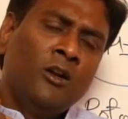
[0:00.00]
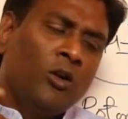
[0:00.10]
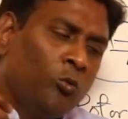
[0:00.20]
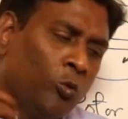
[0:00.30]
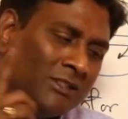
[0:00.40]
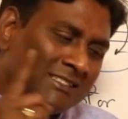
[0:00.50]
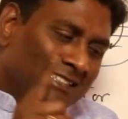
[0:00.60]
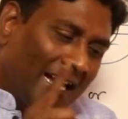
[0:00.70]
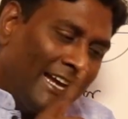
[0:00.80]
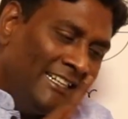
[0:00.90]
Now once
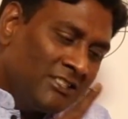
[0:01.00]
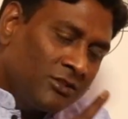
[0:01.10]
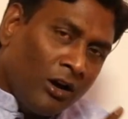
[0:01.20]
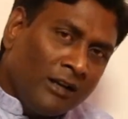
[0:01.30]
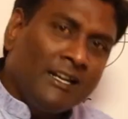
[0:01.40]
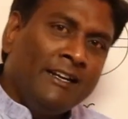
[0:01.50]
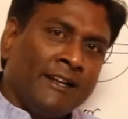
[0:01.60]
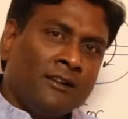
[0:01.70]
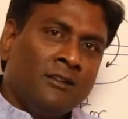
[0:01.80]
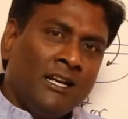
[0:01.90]
I start
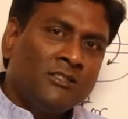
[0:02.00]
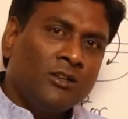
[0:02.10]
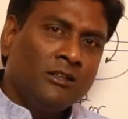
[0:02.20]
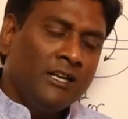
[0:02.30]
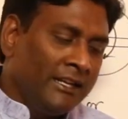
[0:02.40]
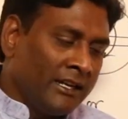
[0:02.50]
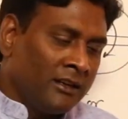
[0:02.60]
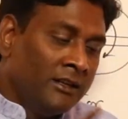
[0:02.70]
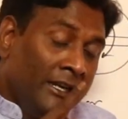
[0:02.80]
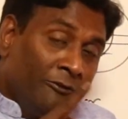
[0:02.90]
cutting, I start
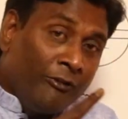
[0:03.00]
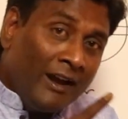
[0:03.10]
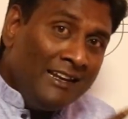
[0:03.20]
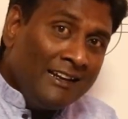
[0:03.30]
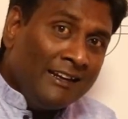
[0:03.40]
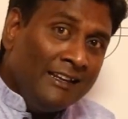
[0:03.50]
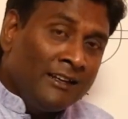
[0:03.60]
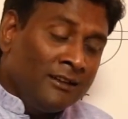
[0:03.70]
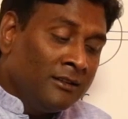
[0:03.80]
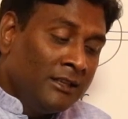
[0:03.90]
cutting. While
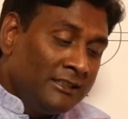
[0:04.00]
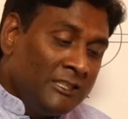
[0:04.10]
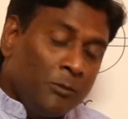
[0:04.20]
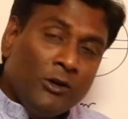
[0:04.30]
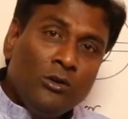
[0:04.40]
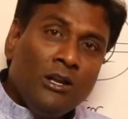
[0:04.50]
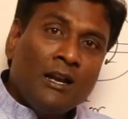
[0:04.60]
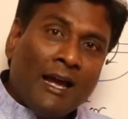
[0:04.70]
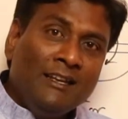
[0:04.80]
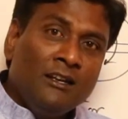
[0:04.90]
cutting, this particular
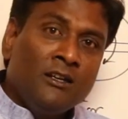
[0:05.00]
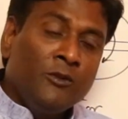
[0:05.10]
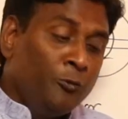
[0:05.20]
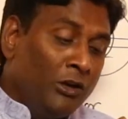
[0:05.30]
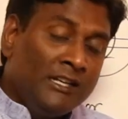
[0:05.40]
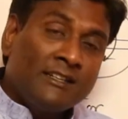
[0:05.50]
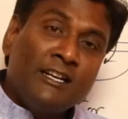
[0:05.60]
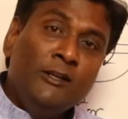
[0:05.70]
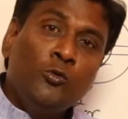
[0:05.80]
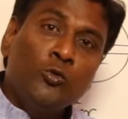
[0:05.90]
iron will
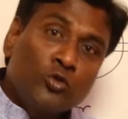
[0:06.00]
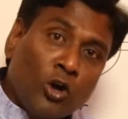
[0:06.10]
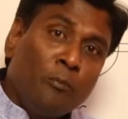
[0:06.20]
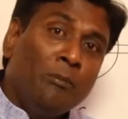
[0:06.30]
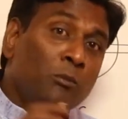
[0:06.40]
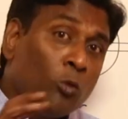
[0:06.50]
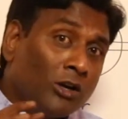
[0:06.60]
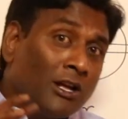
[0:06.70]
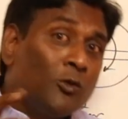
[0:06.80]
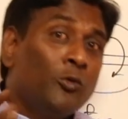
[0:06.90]
try to stop my
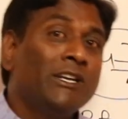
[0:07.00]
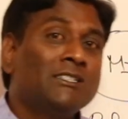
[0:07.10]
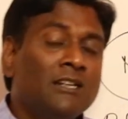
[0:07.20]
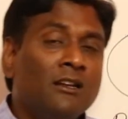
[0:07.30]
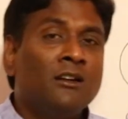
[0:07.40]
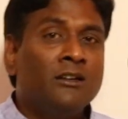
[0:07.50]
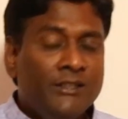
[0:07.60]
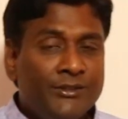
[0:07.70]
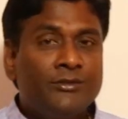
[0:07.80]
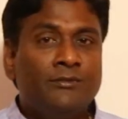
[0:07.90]
motor rotation or not?
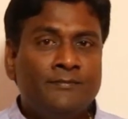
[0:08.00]
Yes.